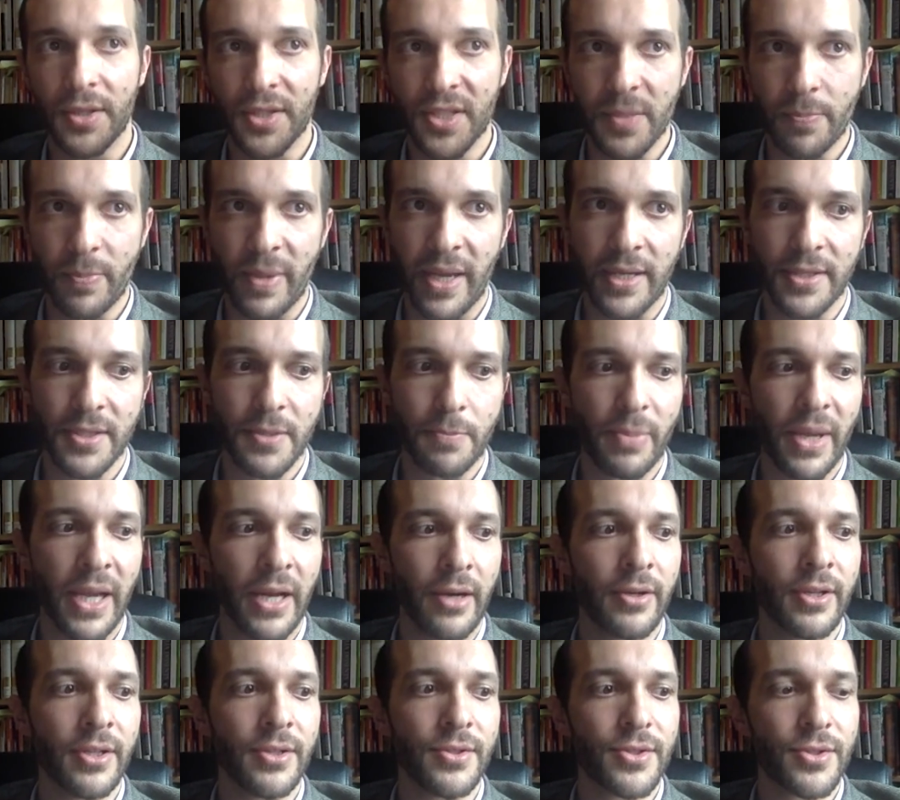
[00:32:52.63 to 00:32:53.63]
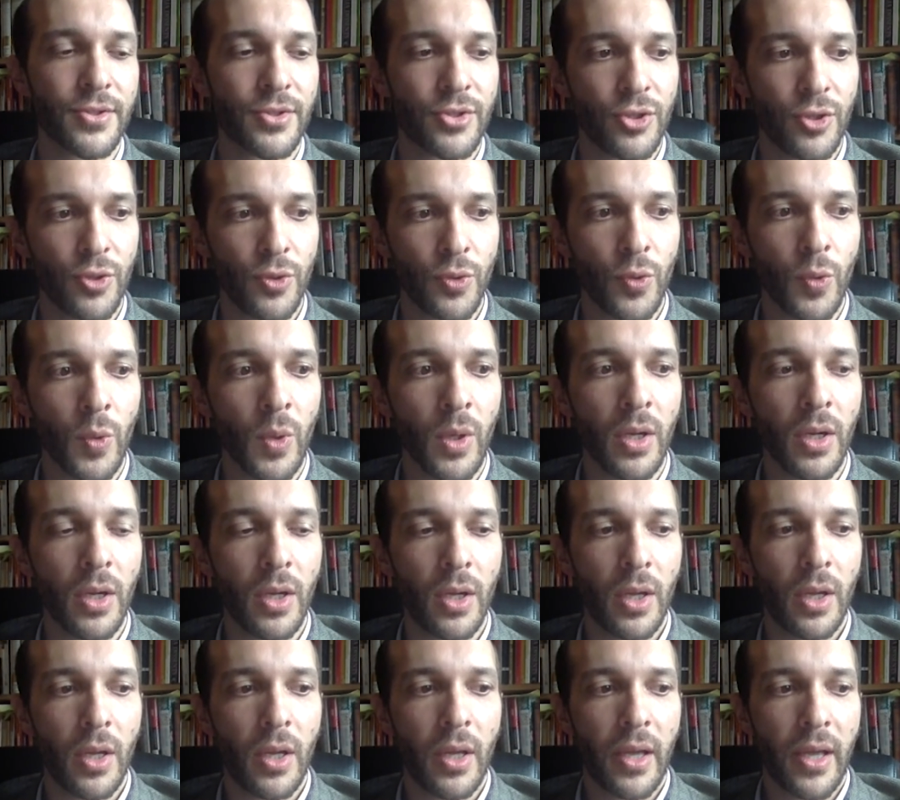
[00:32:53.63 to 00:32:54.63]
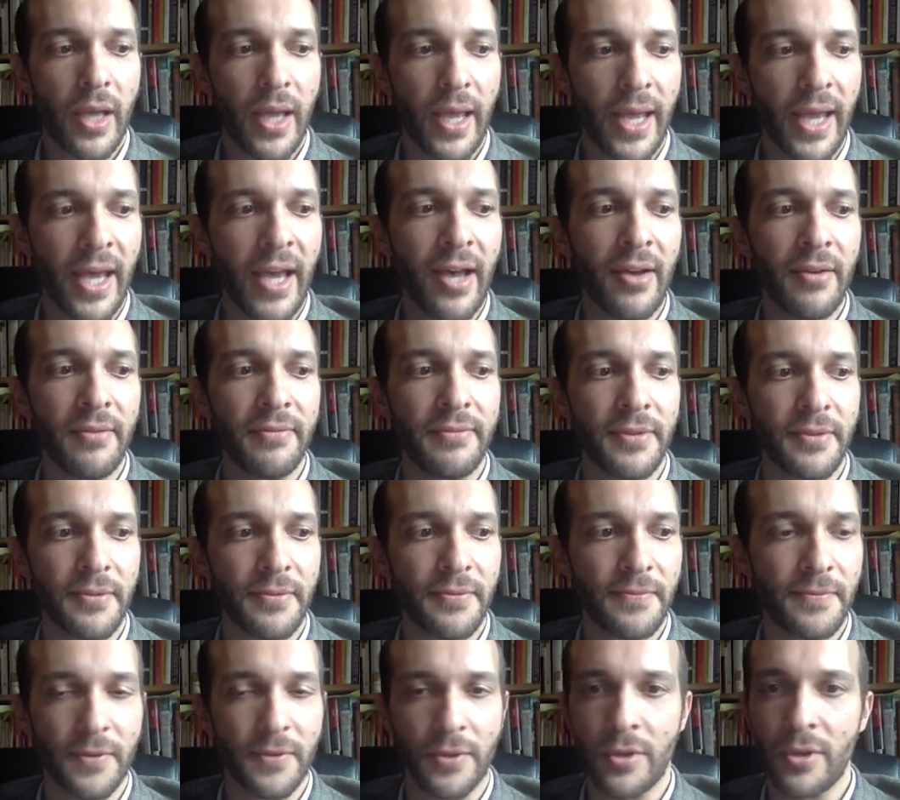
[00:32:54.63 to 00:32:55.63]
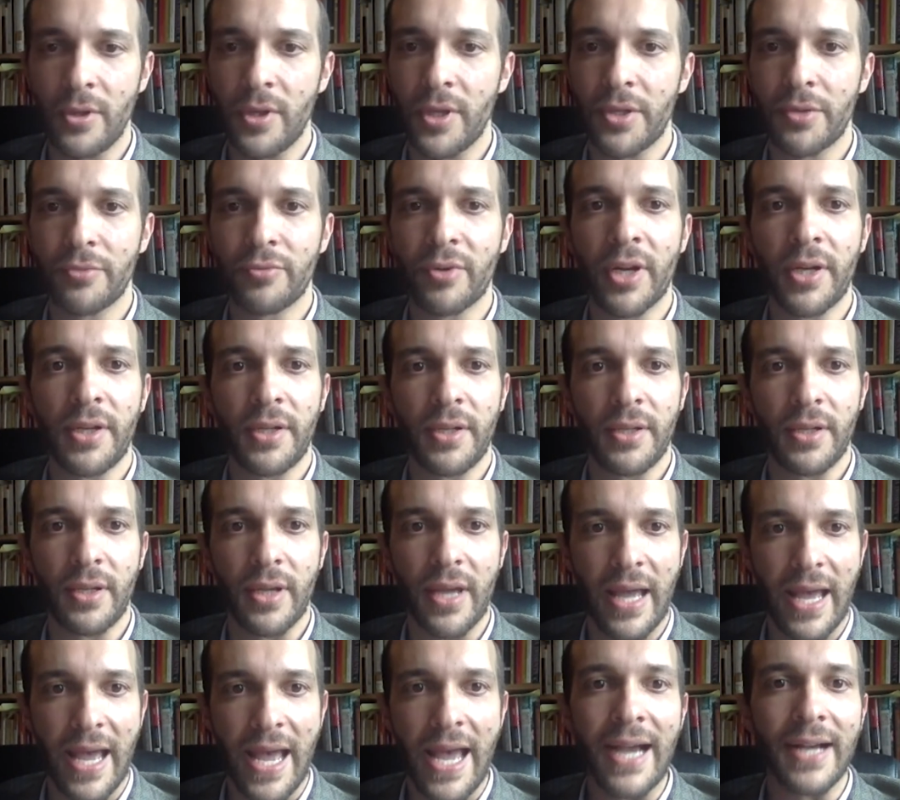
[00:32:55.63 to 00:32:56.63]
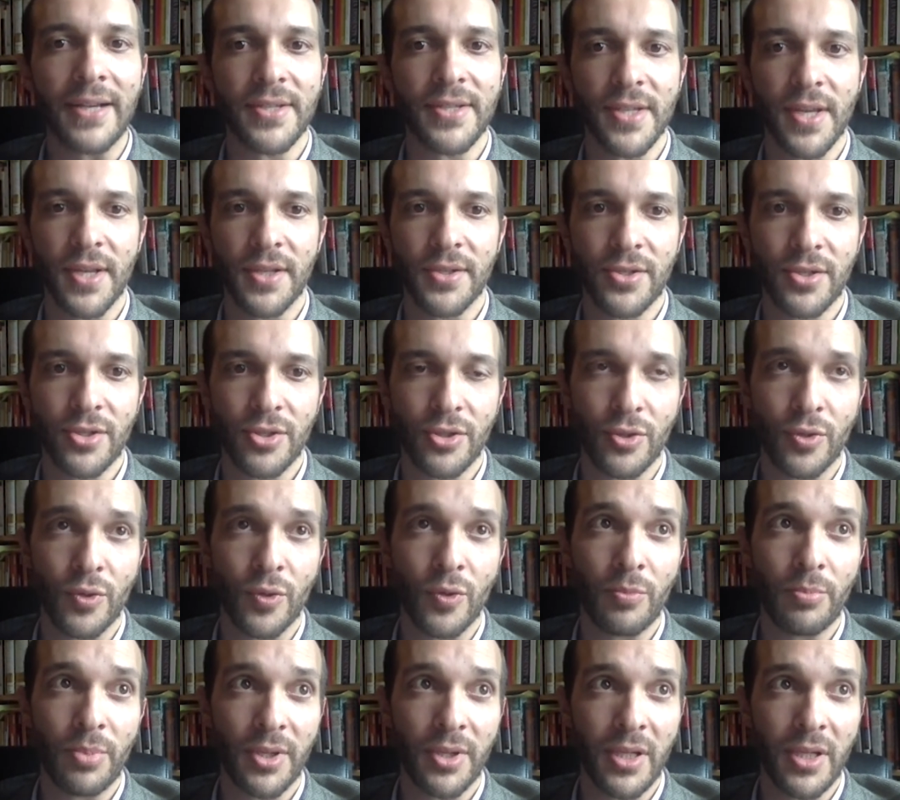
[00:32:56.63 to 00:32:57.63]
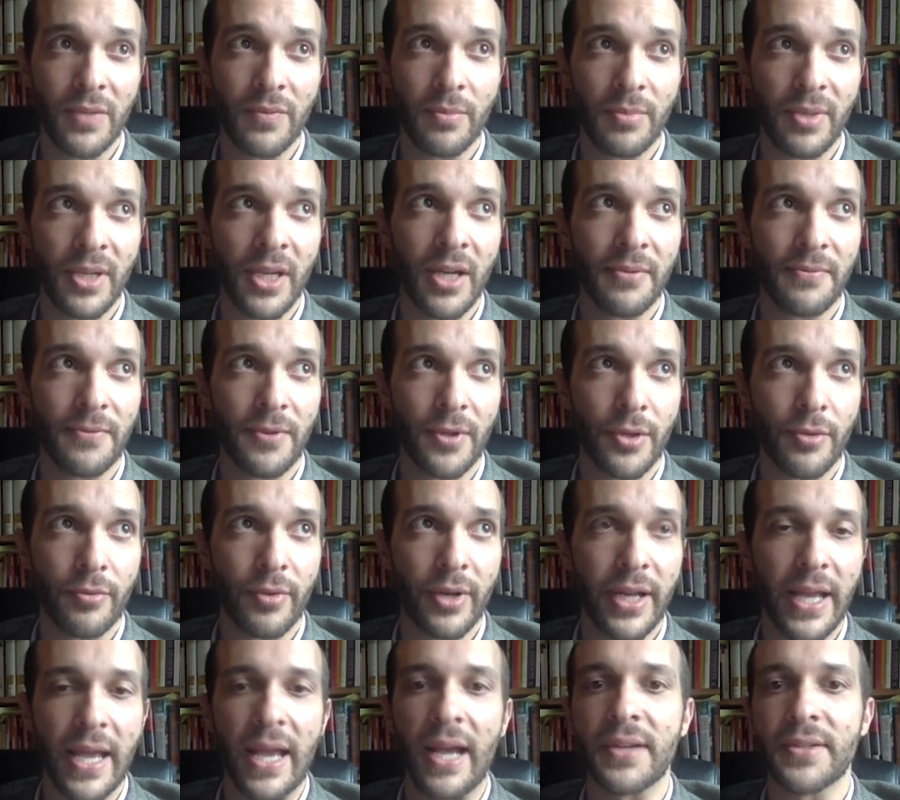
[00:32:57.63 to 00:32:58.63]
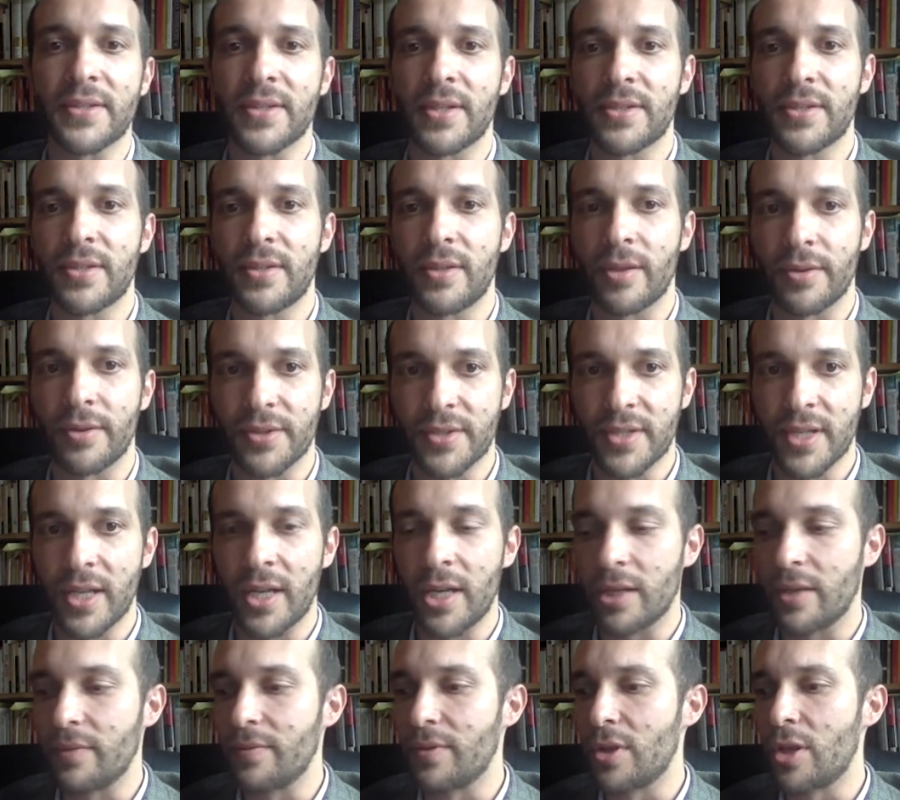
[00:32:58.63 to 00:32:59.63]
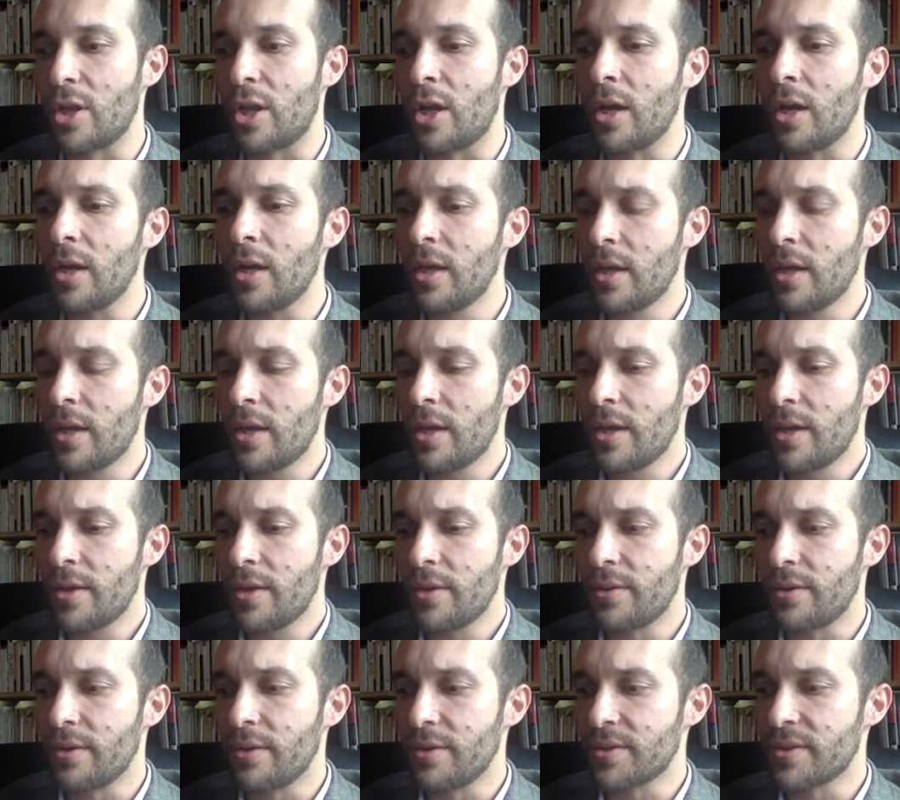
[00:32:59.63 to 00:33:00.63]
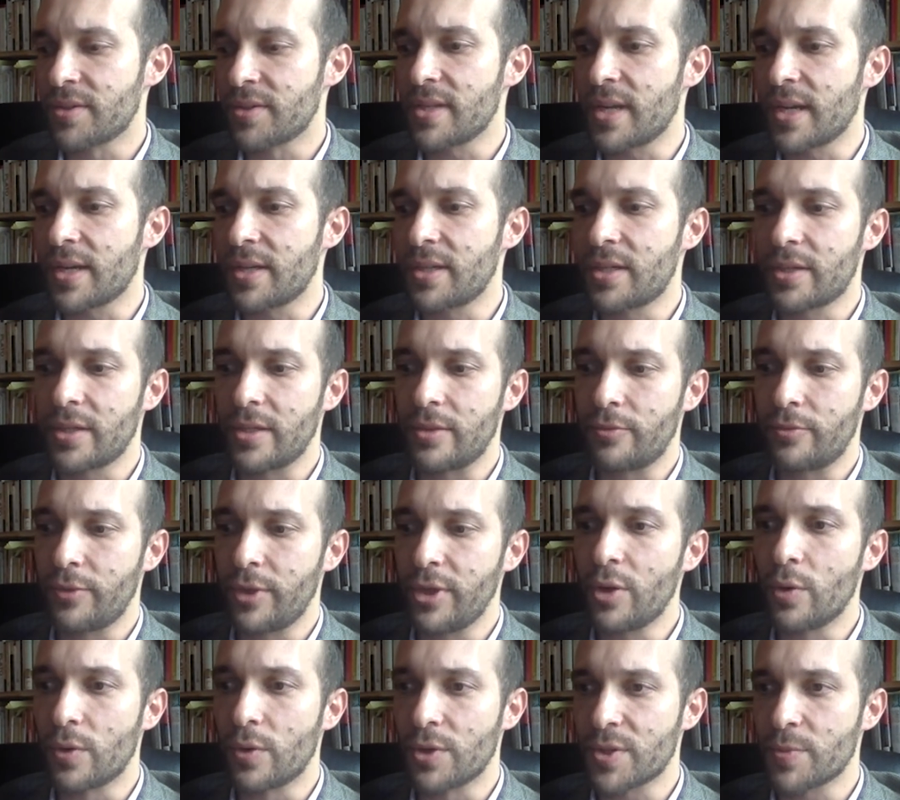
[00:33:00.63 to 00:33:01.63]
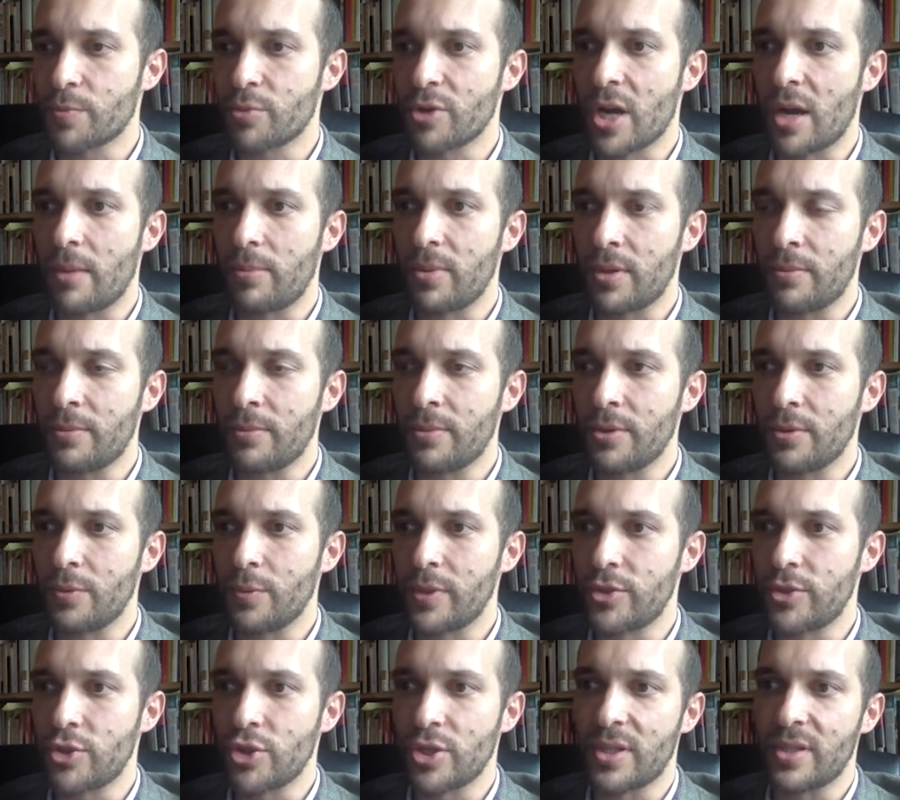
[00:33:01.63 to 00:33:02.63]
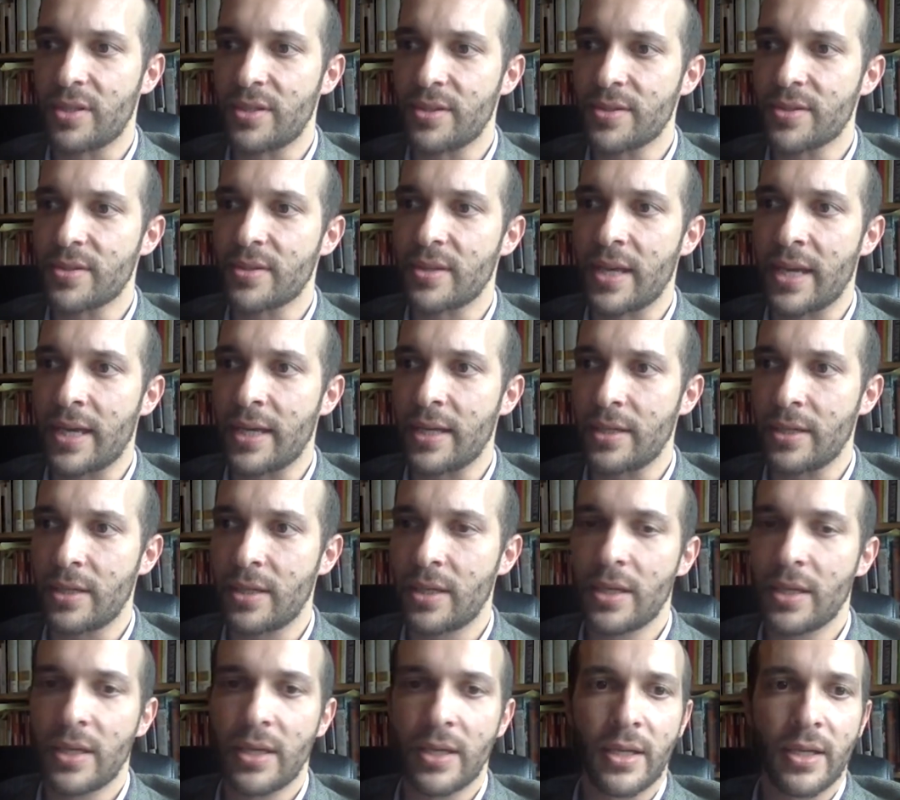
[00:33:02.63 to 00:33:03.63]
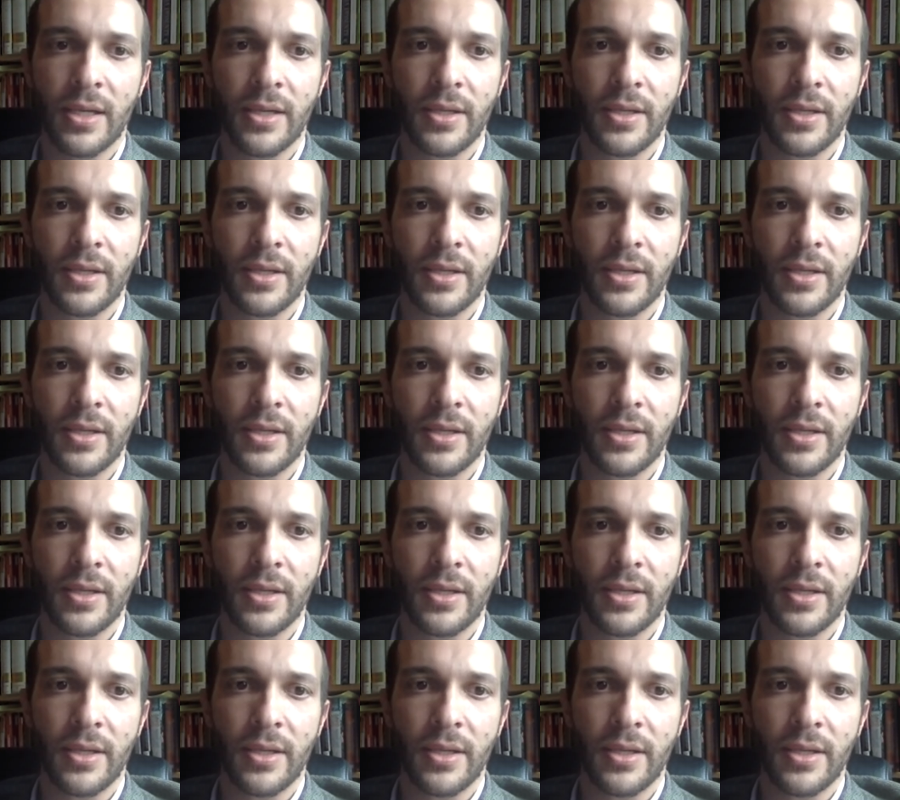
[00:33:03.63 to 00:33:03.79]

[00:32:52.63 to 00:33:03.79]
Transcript: expect parents to have full and ready access to. But even beyond full and ready access to the understanding of the law, there's a secondary recourse problem, which is that,